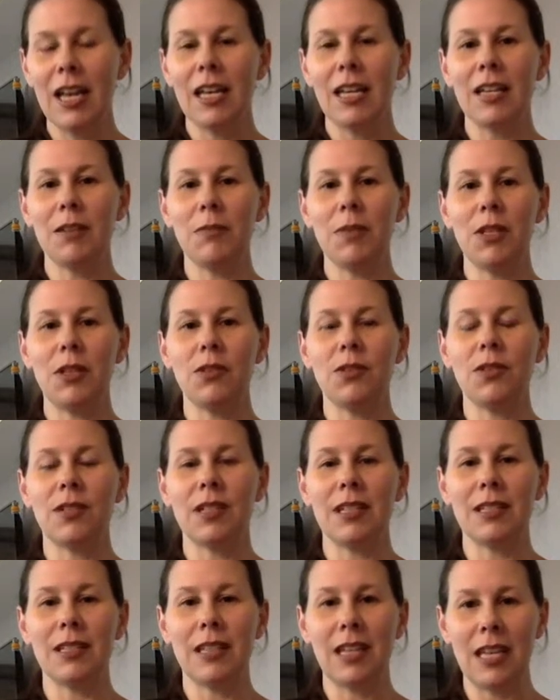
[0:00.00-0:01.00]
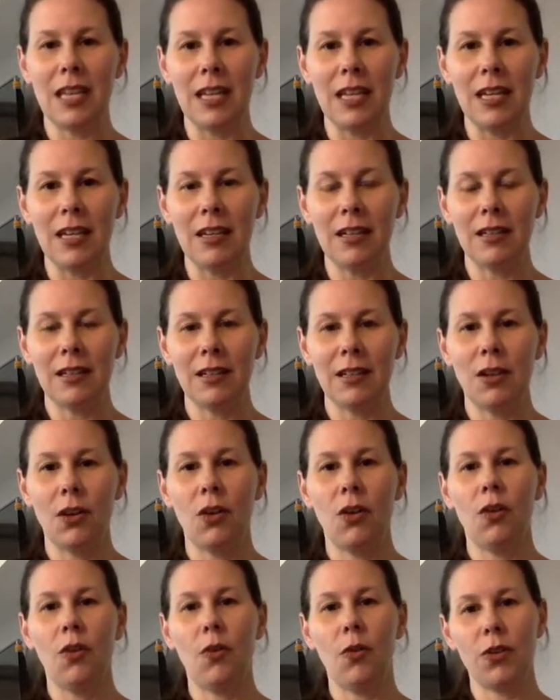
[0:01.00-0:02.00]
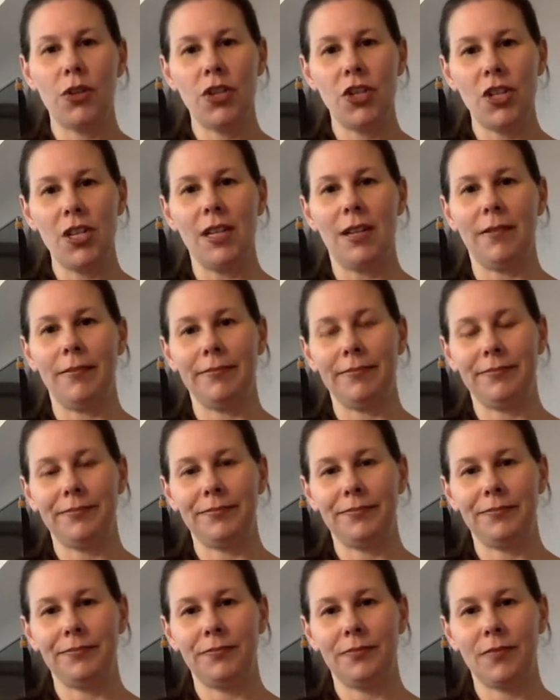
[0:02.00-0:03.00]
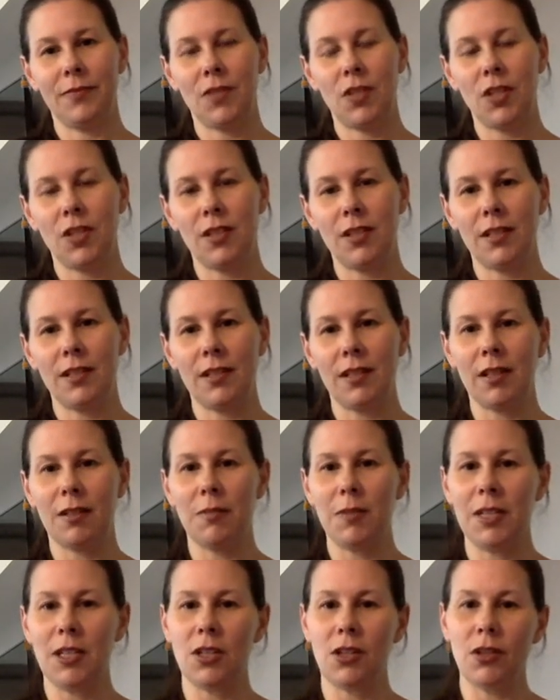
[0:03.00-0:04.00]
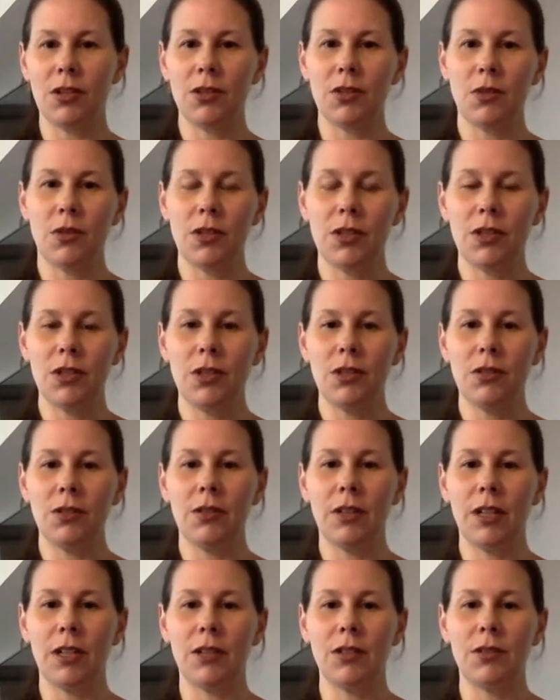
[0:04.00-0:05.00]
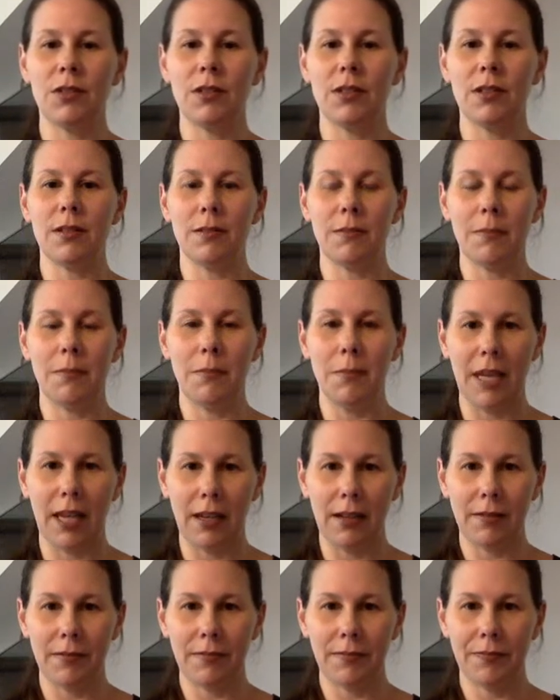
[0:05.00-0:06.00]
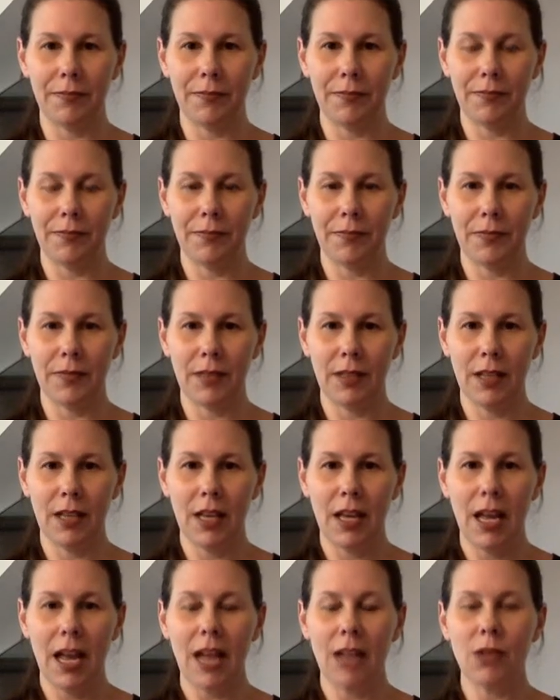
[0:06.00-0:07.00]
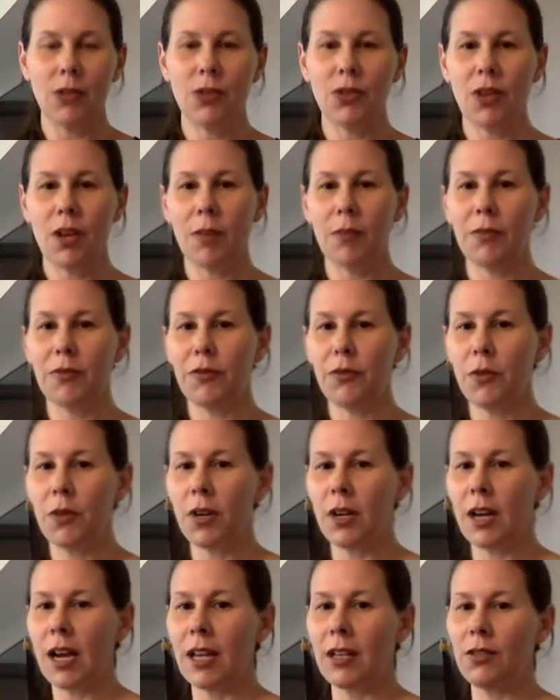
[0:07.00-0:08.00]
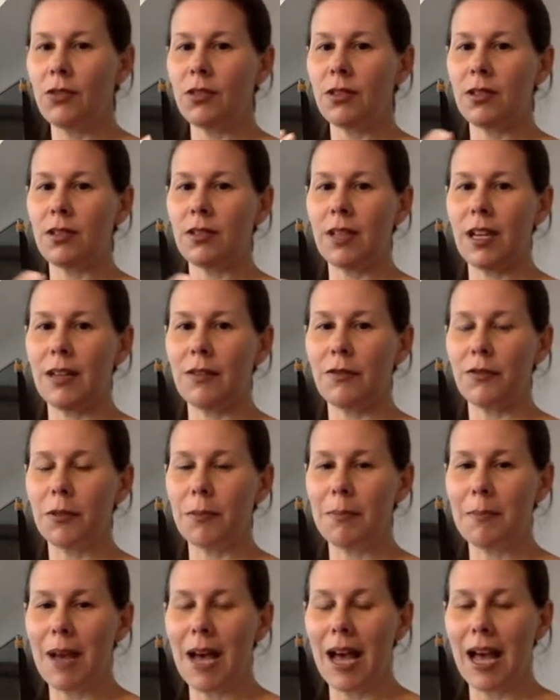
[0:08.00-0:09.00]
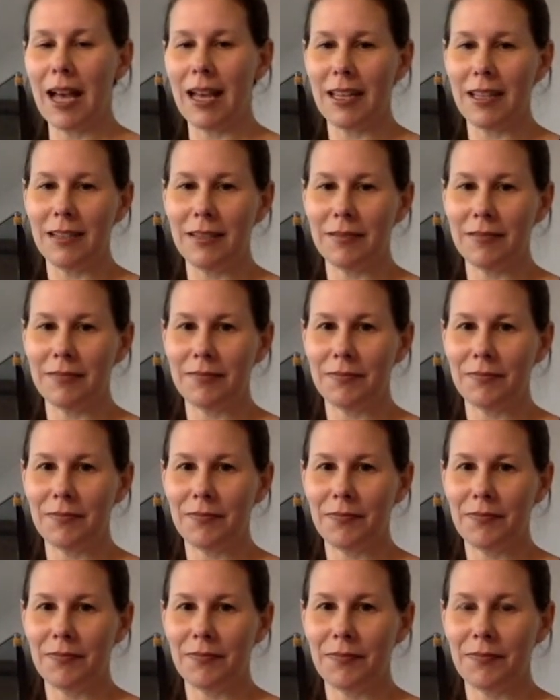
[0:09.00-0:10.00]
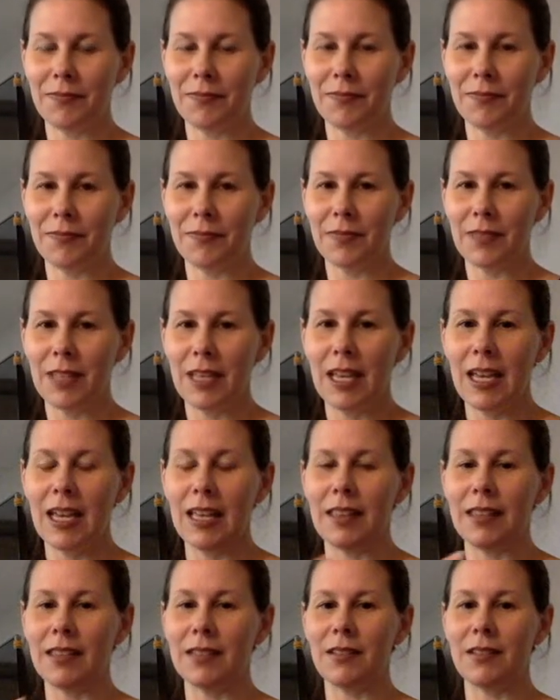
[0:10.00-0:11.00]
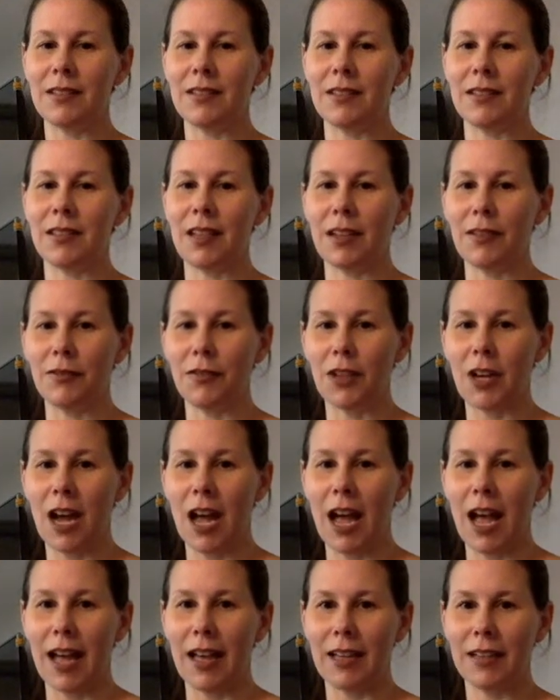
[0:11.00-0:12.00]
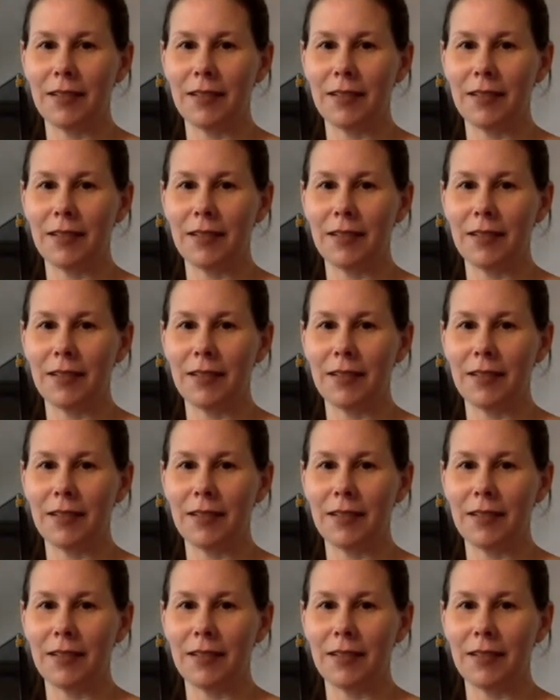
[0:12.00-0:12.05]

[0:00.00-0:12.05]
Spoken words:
can be used as he or she, just as it could be turned towards you and used as me. And you saw before I used the sign for my, and this is the sign for I.